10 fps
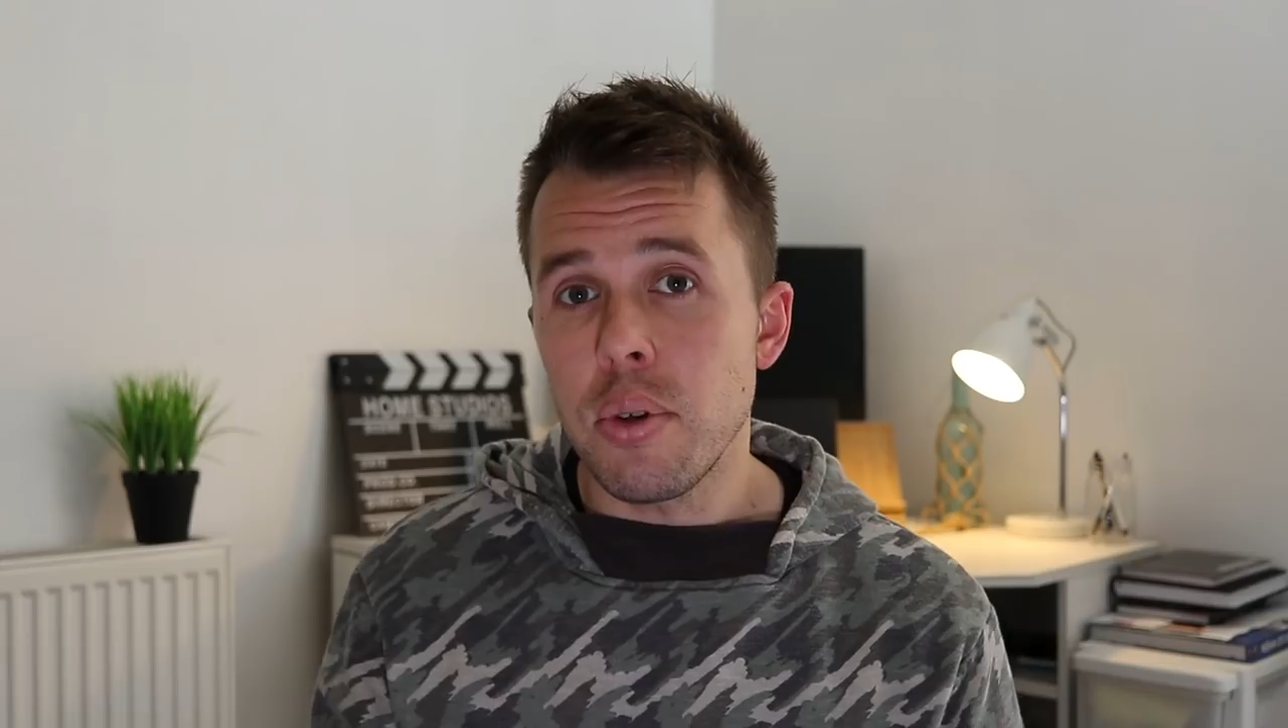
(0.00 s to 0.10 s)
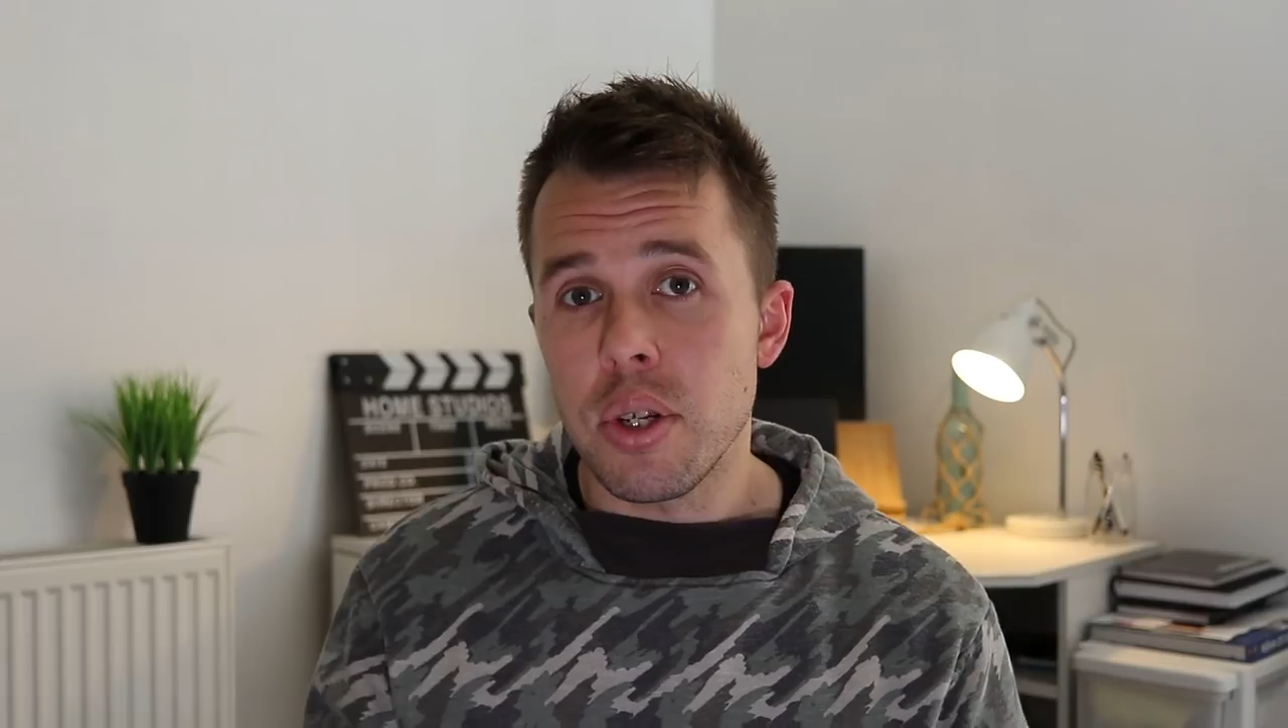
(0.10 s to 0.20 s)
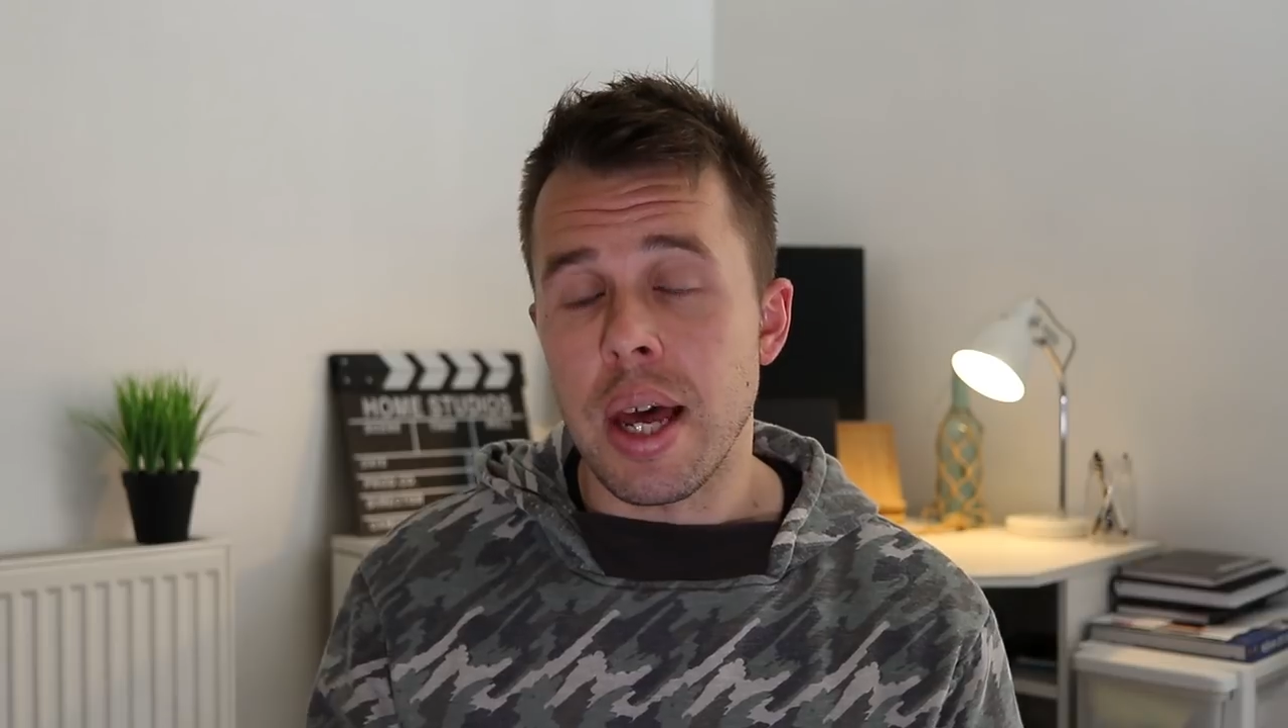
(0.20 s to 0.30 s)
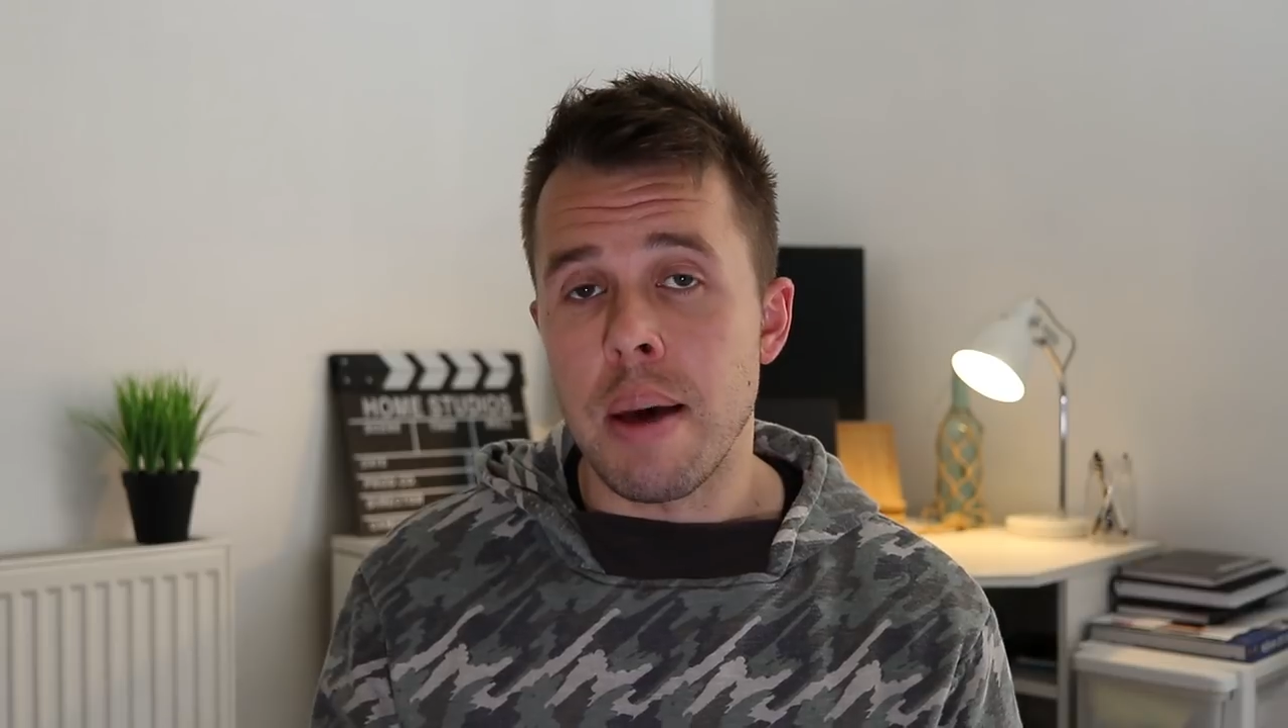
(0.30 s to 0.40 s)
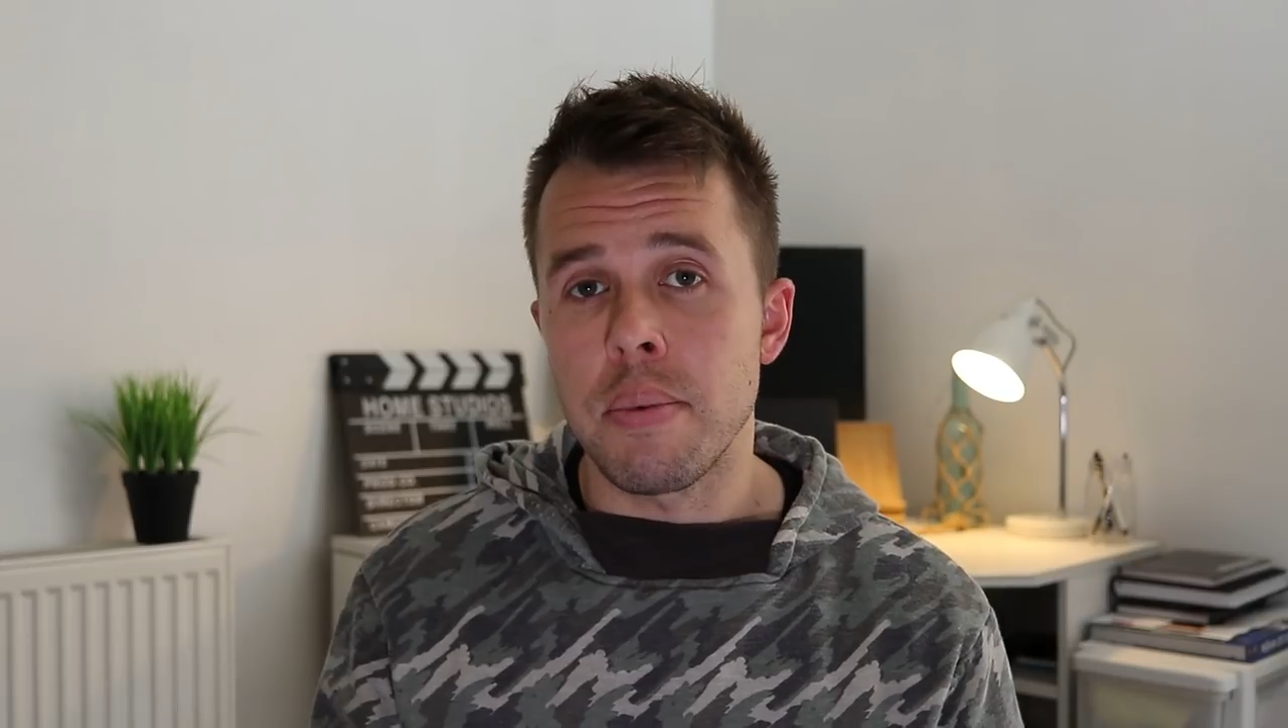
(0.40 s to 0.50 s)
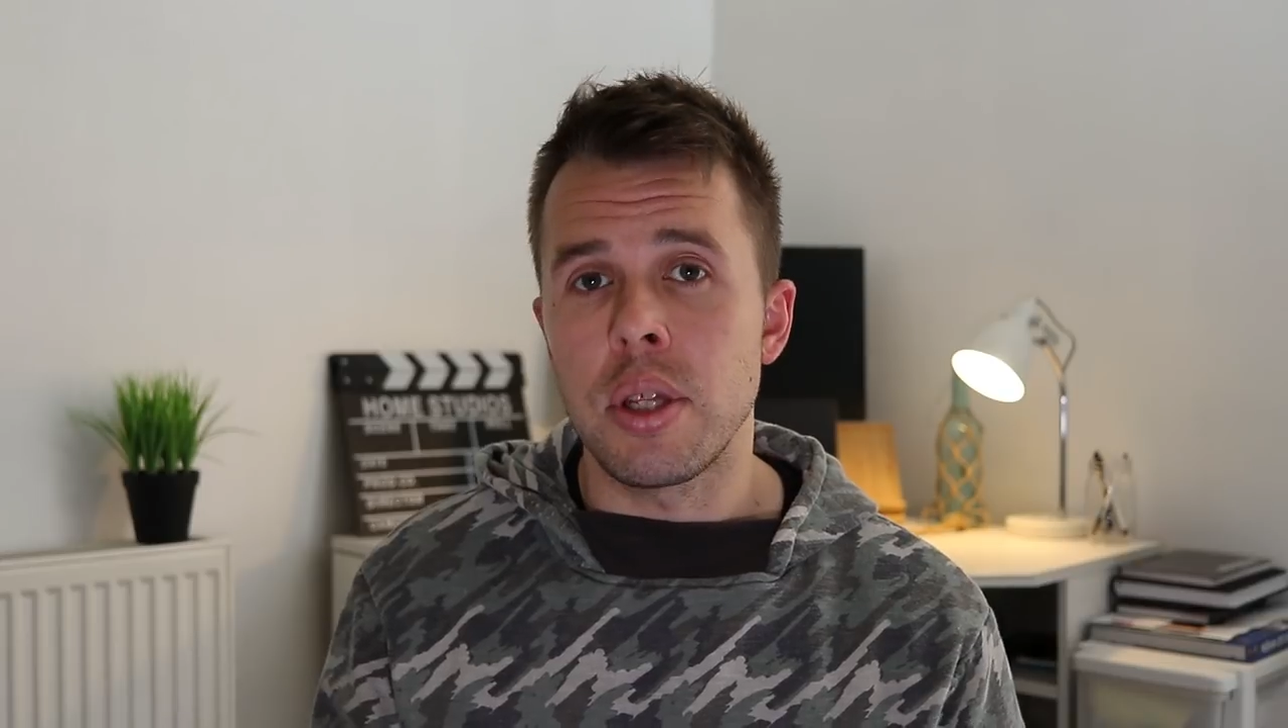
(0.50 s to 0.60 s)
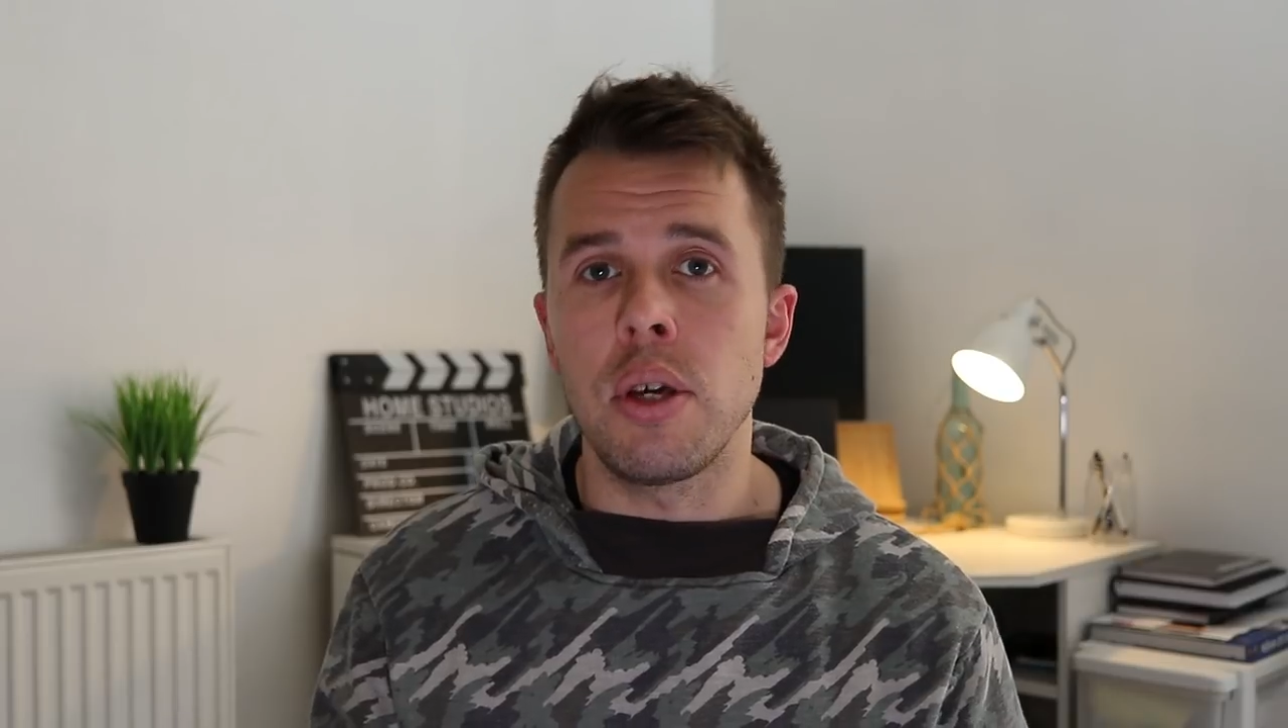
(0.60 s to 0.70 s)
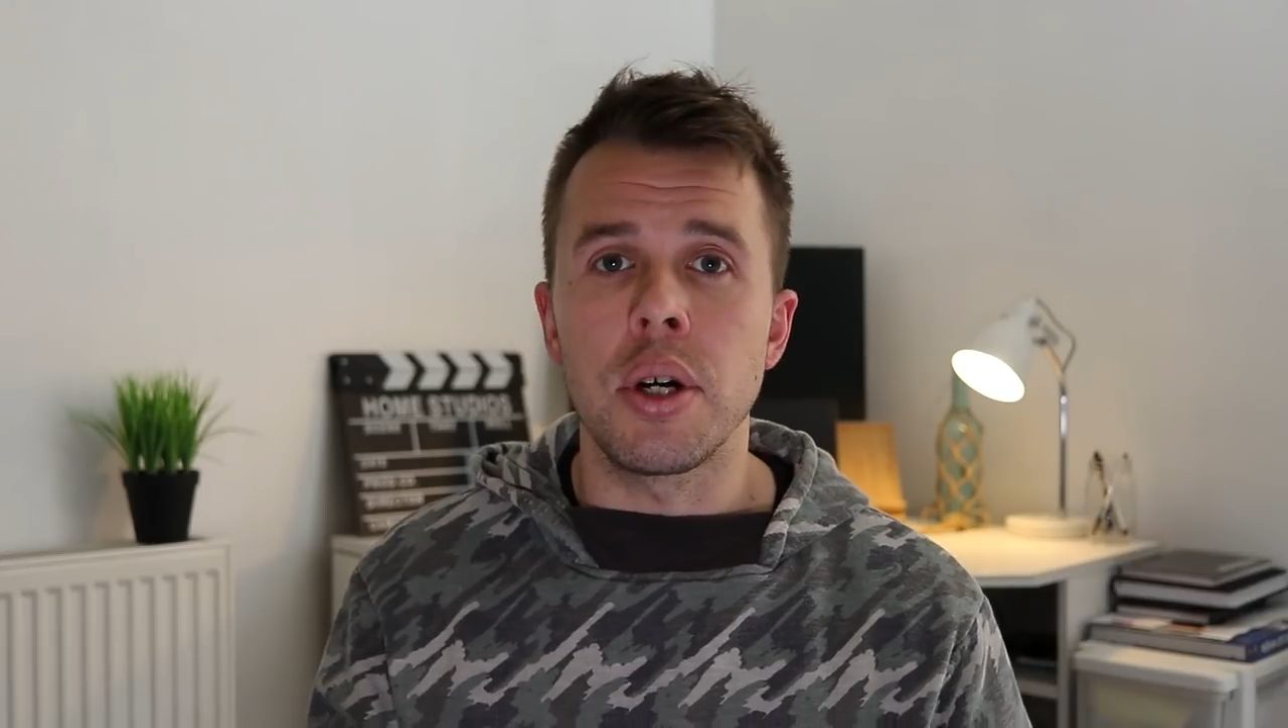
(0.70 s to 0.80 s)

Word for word: steps that you